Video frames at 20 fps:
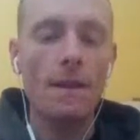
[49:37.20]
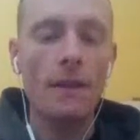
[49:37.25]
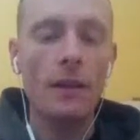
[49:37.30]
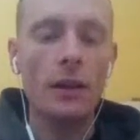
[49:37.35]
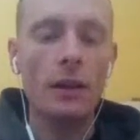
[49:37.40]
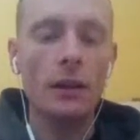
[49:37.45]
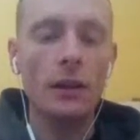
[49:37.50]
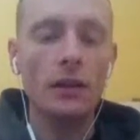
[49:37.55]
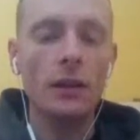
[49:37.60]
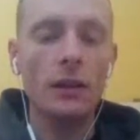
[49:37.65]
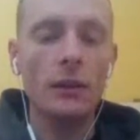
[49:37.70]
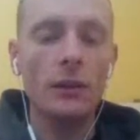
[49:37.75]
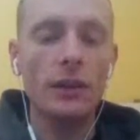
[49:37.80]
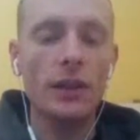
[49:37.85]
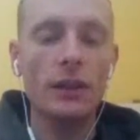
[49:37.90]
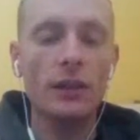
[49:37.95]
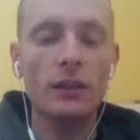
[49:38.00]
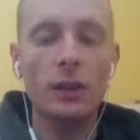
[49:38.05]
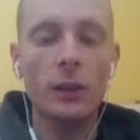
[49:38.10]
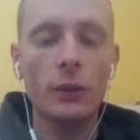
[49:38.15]
uh,
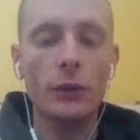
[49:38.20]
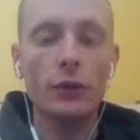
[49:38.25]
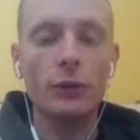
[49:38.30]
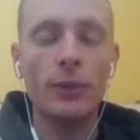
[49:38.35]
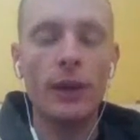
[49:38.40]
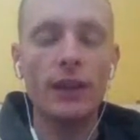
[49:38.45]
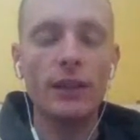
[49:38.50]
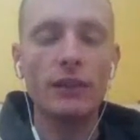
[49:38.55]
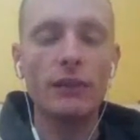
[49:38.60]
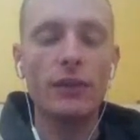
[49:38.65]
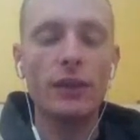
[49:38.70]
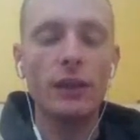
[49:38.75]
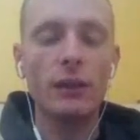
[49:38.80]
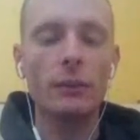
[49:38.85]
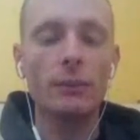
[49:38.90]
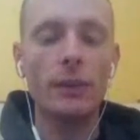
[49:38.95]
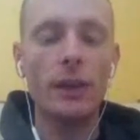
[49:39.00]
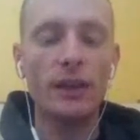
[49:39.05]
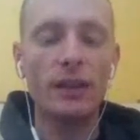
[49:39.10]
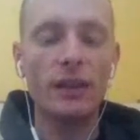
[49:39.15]
takes the lower two bytes of
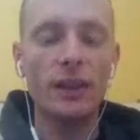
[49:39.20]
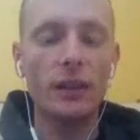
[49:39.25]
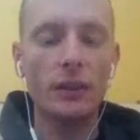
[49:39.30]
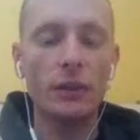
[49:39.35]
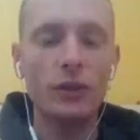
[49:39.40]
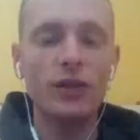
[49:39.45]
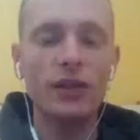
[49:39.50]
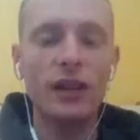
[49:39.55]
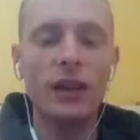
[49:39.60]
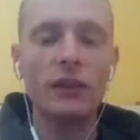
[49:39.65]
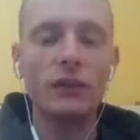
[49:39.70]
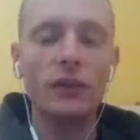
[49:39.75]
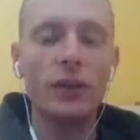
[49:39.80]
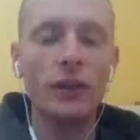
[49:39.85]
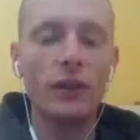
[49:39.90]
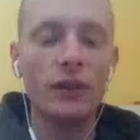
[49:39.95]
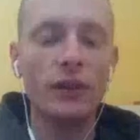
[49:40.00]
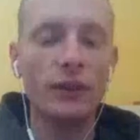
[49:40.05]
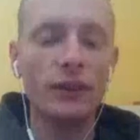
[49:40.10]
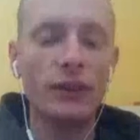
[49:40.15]
them, makes and uses that for the
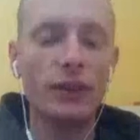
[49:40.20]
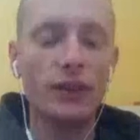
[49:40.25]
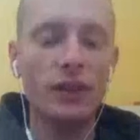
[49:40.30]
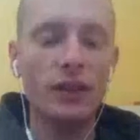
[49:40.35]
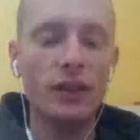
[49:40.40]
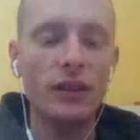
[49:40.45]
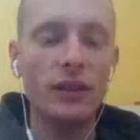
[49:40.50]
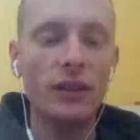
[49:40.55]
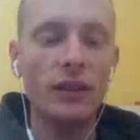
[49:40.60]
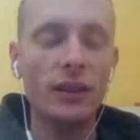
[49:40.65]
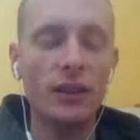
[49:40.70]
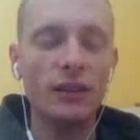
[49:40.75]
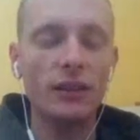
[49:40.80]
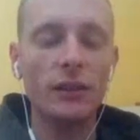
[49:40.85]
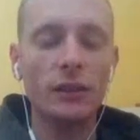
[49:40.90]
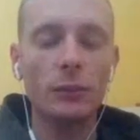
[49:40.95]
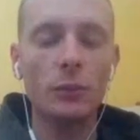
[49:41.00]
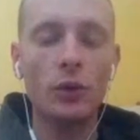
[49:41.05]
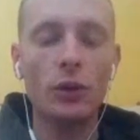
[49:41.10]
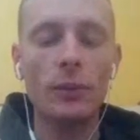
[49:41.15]
RNG seed. It does a
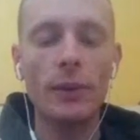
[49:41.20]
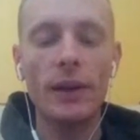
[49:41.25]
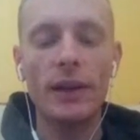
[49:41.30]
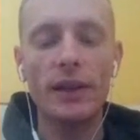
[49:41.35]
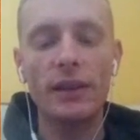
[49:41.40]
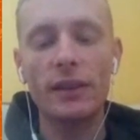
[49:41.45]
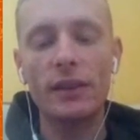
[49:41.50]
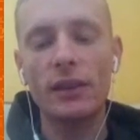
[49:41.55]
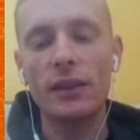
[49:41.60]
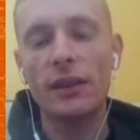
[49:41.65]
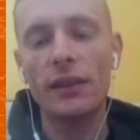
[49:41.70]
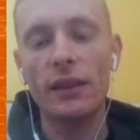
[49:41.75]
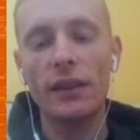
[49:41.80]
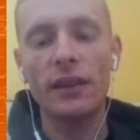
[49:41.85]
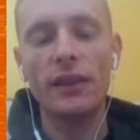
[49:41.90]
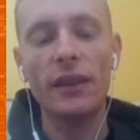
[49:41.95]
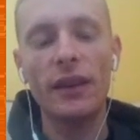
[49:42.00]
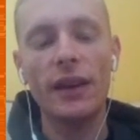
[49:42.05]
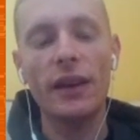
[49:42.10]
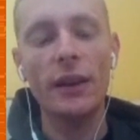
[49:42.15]
little more math than
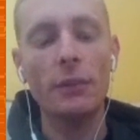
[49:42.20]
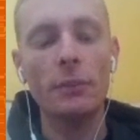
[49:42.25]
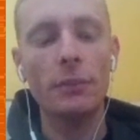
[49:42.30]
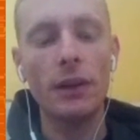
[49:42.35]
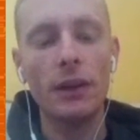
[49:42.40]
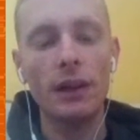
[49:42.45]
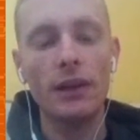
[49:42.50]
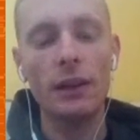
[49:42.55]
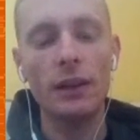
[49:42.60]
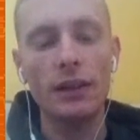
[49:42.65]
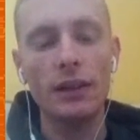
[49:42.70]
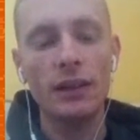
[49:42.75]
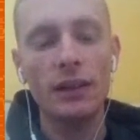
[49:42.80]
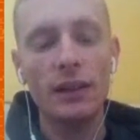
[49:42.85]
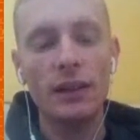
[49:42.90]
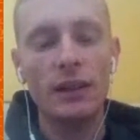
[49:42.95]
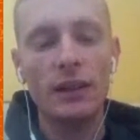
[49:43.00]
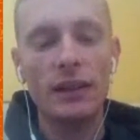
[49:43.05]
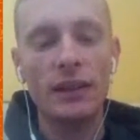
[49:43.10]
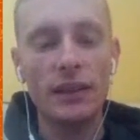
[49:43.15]
that, but
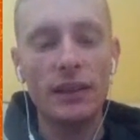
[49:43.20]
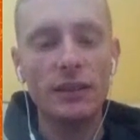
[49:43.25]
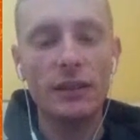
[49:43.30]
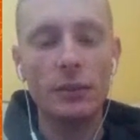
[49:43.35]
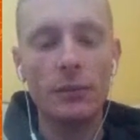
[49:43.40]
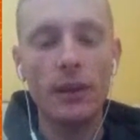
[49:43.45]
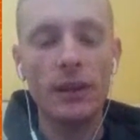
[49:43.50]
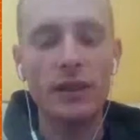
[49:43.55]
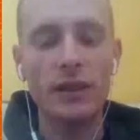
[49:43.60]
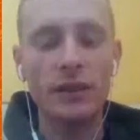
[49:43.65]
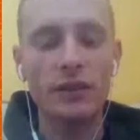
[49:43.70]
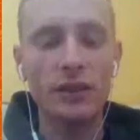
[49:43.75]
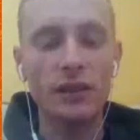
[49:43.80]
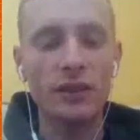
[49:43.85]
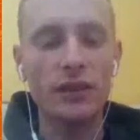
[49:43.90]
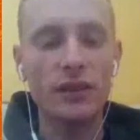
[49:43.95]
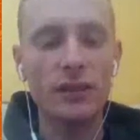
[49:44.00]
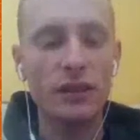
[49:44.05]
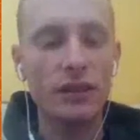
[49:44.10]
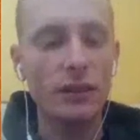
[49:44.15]
that's the basic
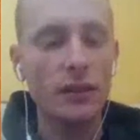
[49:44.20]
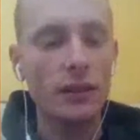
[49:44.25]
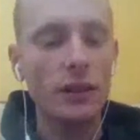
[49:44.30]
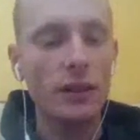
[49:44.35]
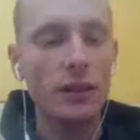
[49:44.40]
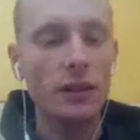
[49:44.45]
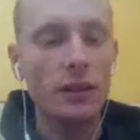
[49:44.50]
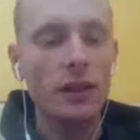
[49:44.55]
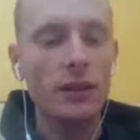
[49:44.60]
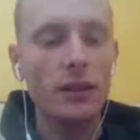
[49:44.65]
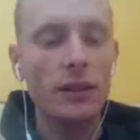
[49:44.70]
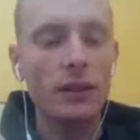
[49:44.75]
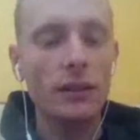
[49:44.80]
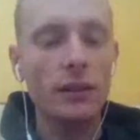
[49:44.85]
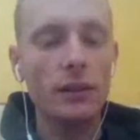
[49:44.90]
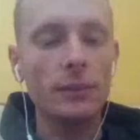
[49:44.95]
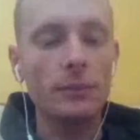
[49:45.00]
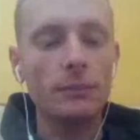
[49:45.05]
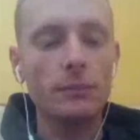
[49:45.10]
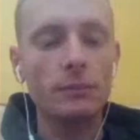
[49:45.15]
gist.
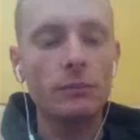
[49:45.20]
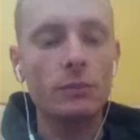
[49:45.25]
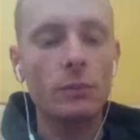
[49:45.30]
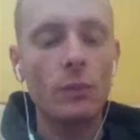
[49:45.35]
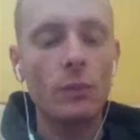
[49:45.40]
Um,